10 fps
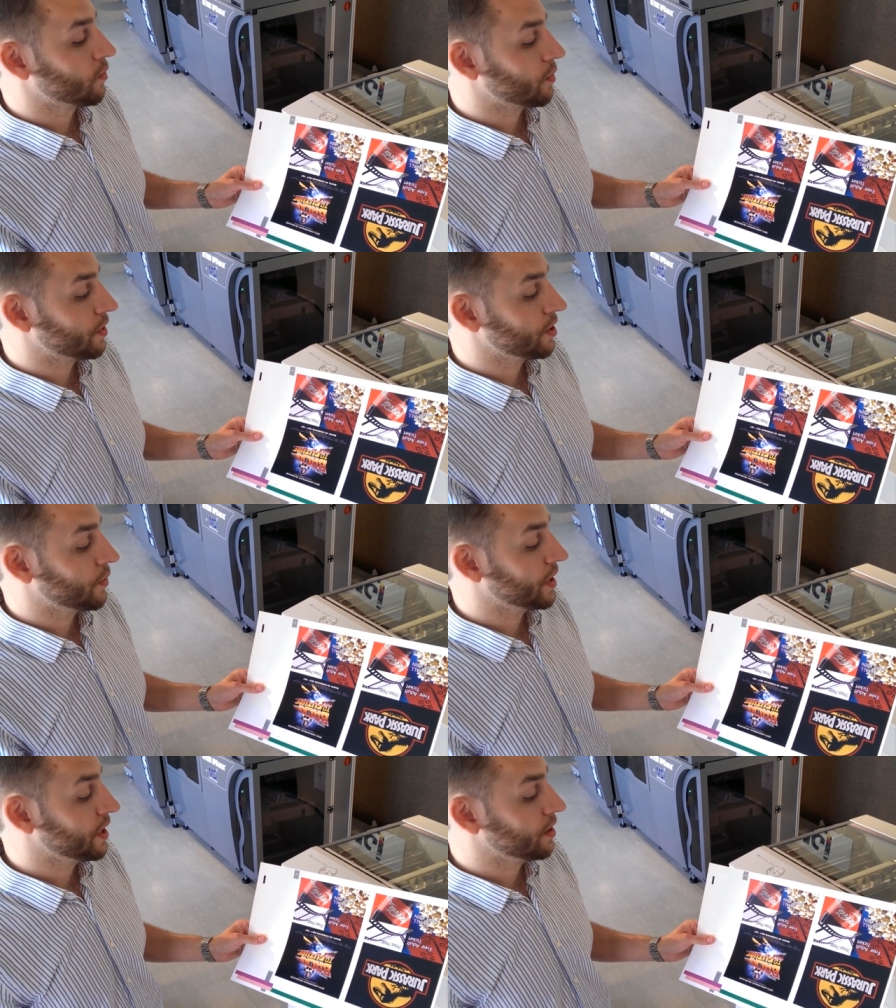What we're
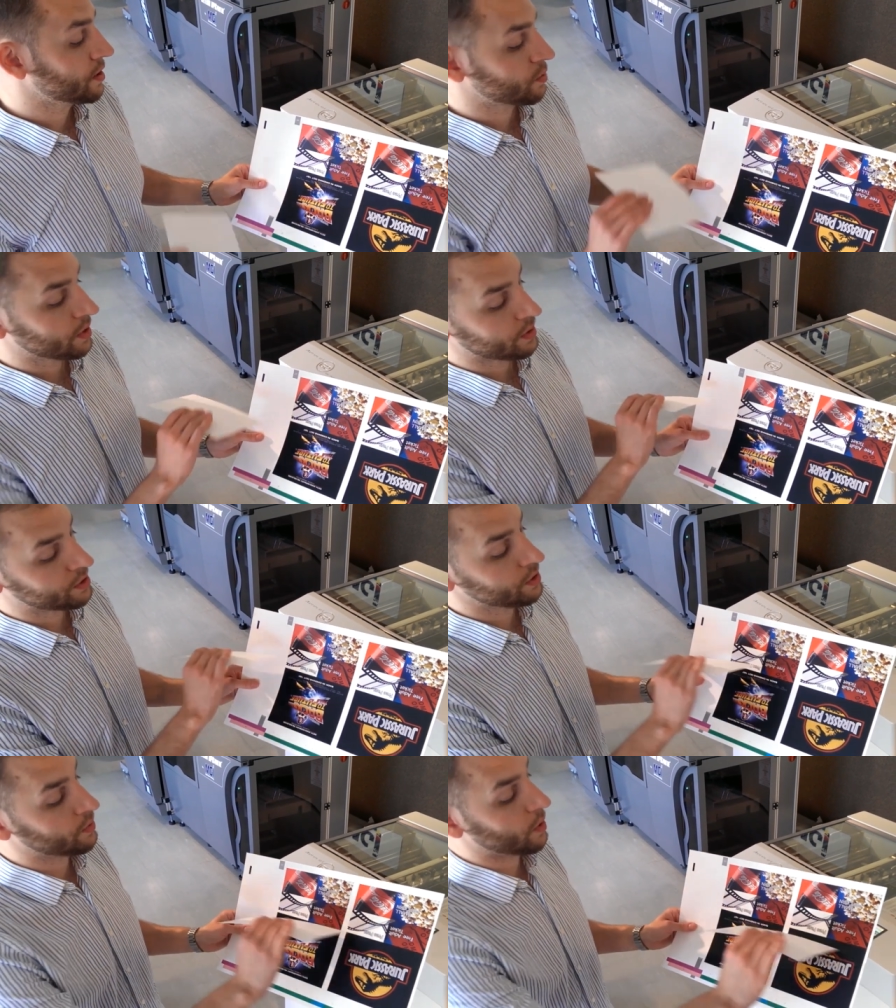doing here is we're doing
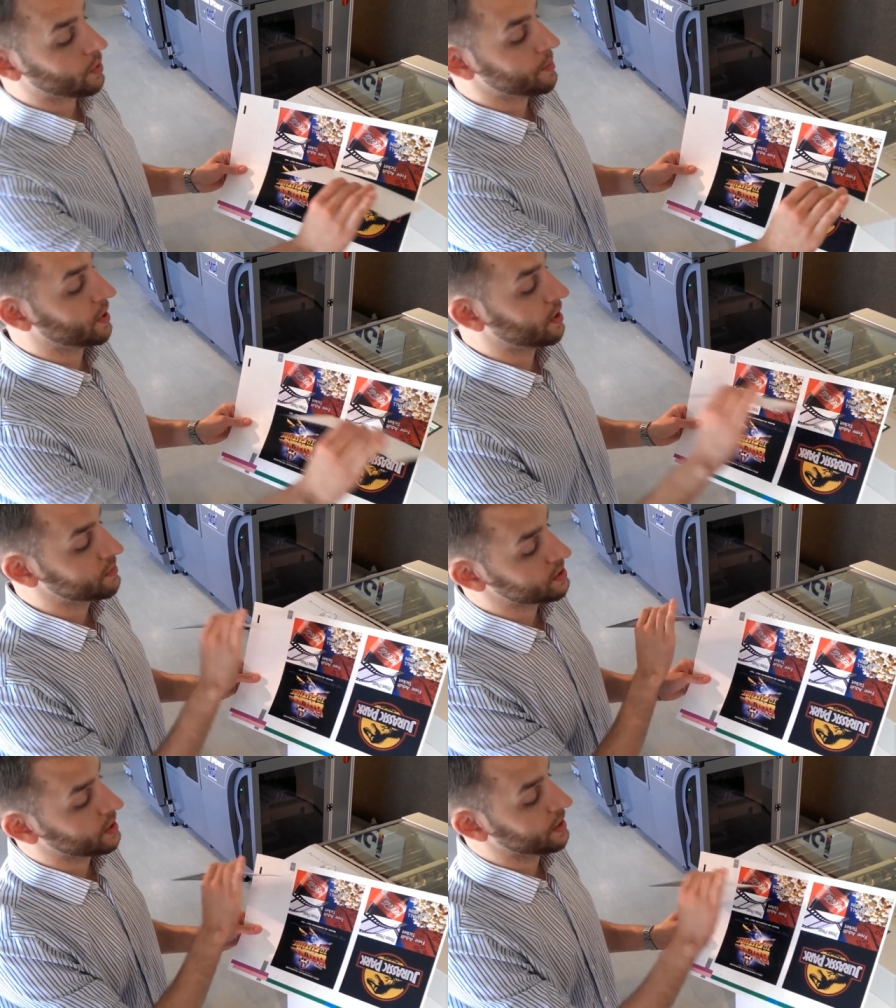two rotary
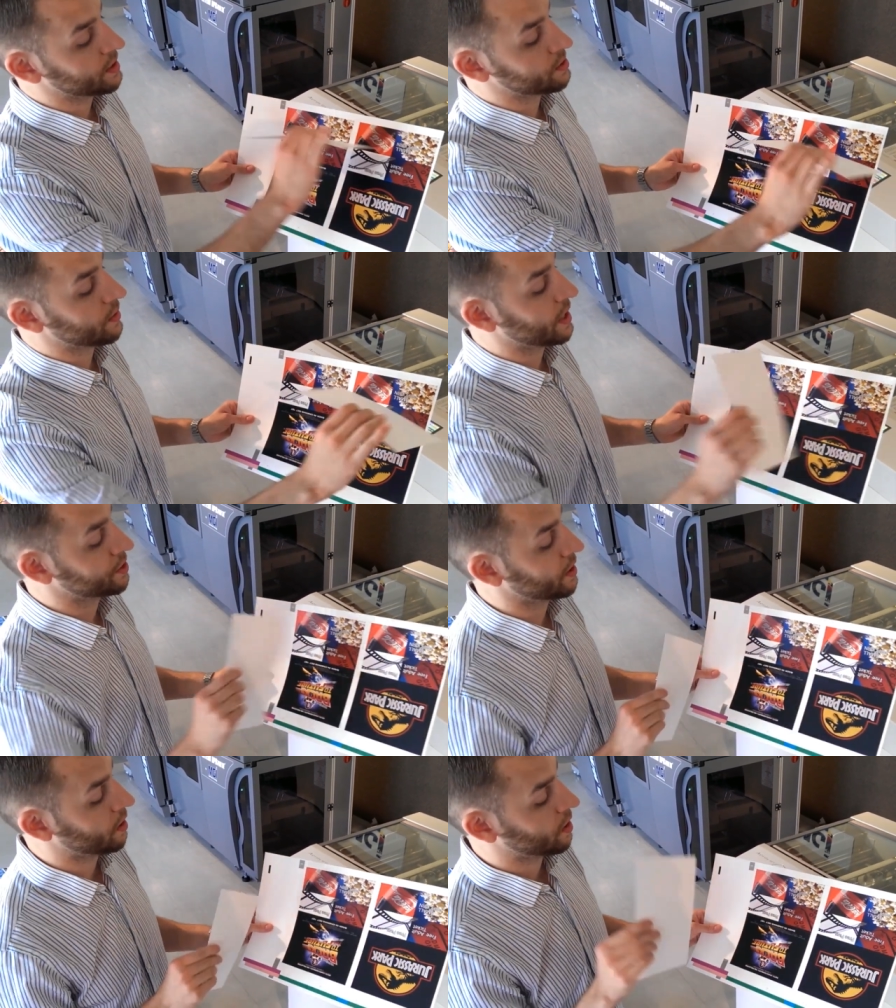perfs in this
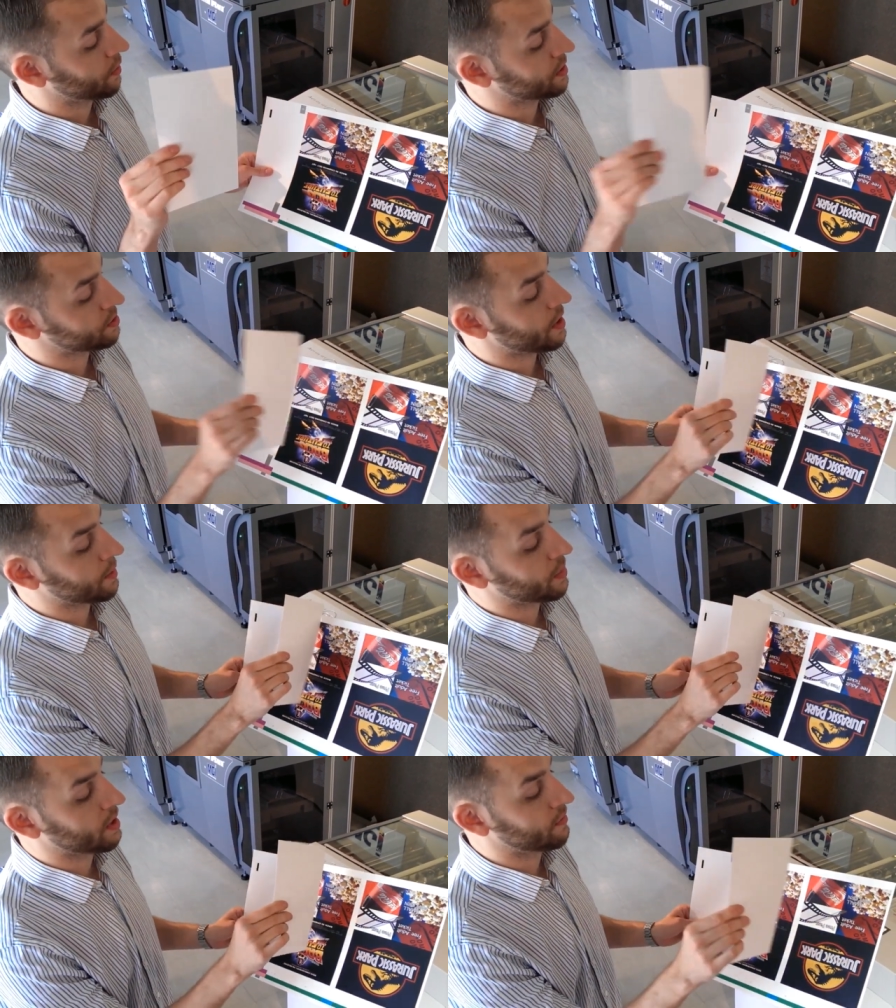direction along with a
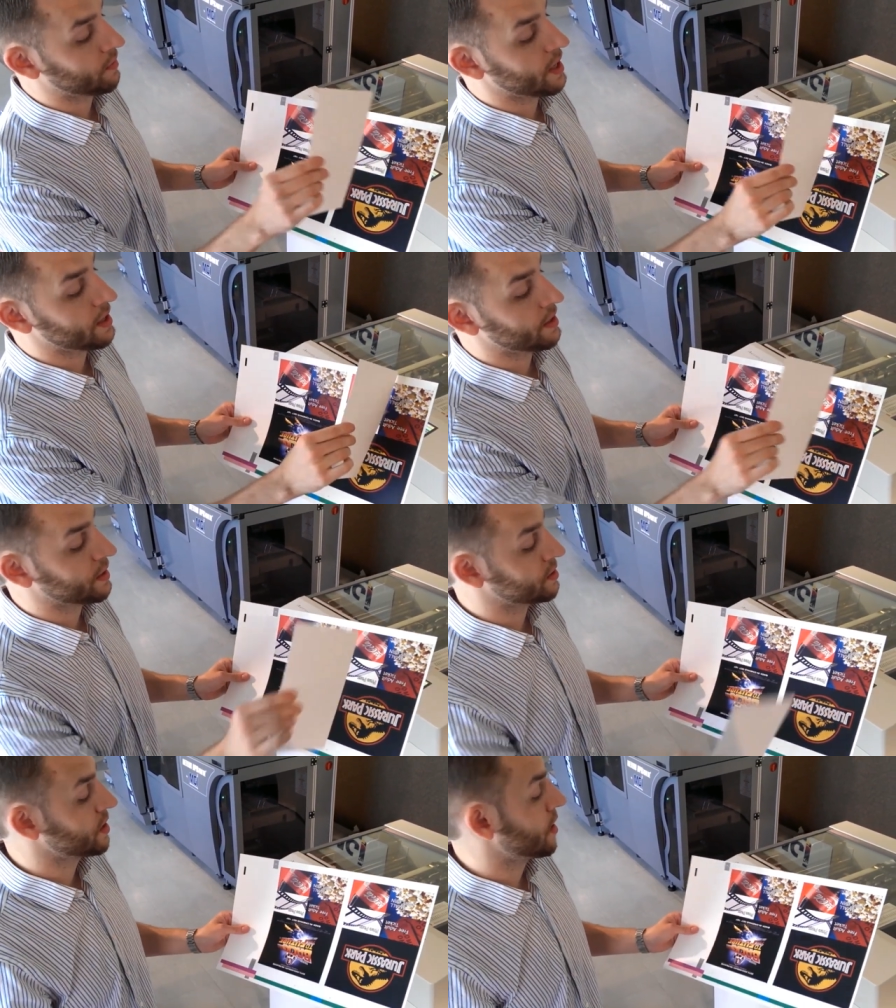strike perf right here
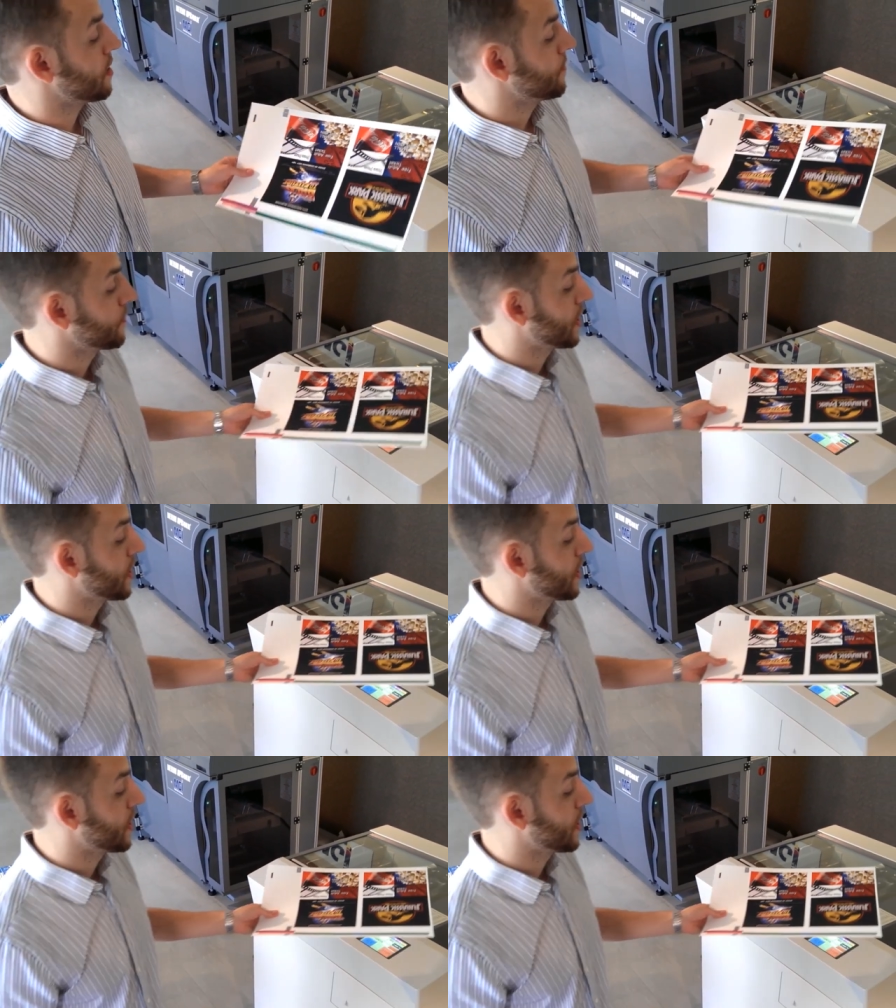in the center.